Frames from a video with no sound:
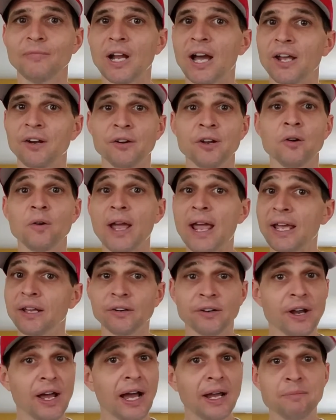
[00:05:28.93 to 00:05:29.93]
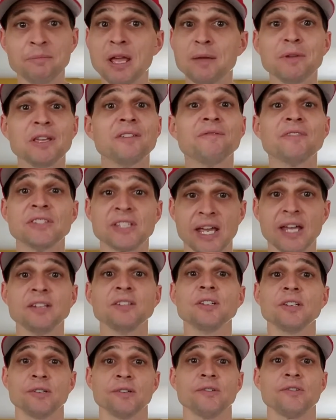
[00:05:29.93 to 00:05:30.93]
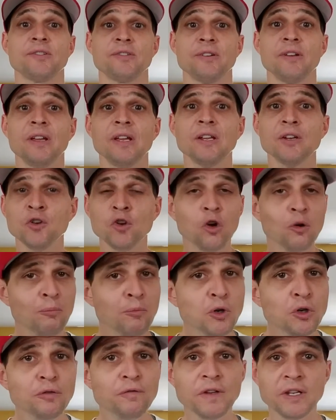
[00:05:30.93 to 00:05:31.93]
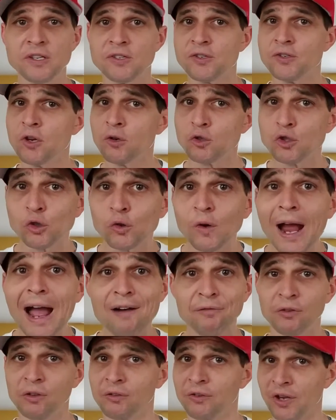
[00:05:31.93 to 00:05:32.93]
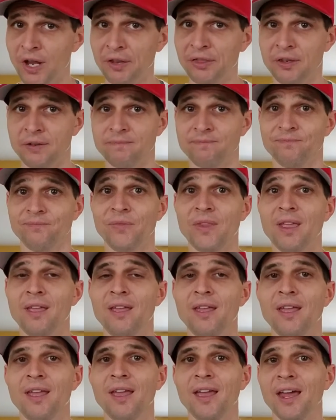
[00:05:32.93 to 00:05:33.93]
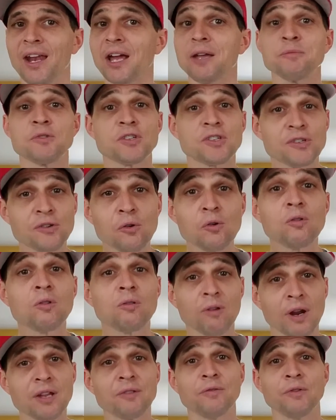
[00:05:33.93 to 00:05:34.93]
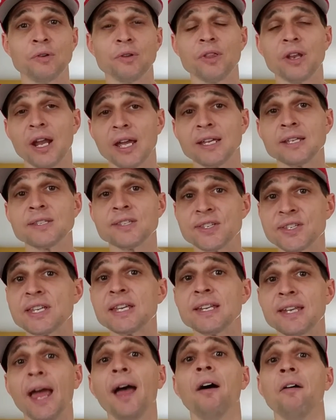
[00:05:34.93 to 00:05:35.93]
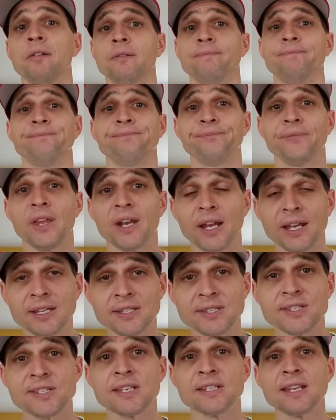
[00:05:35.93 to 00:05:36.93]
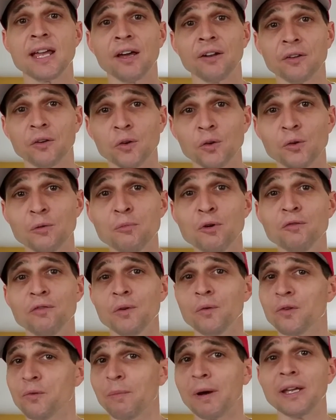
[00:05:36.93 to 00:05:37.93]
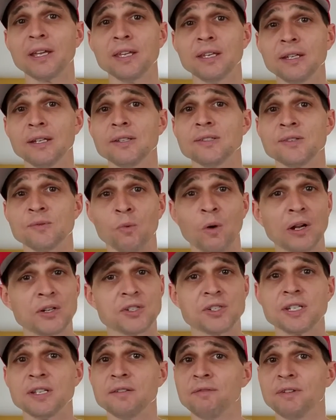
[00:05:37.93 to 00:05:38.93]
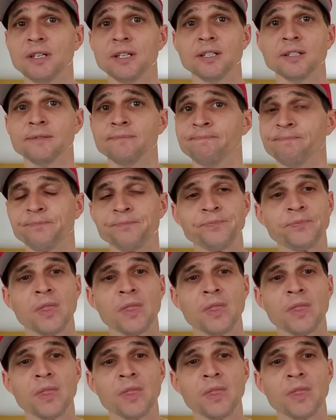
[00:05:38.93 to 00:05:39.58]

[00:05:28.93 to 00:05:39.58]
I don't know, 8 or 9, maybe even 10 years. No movies, no travel, nothing. And I'm so grateful that I can sit down, and go to a movie with my kids and watch TV and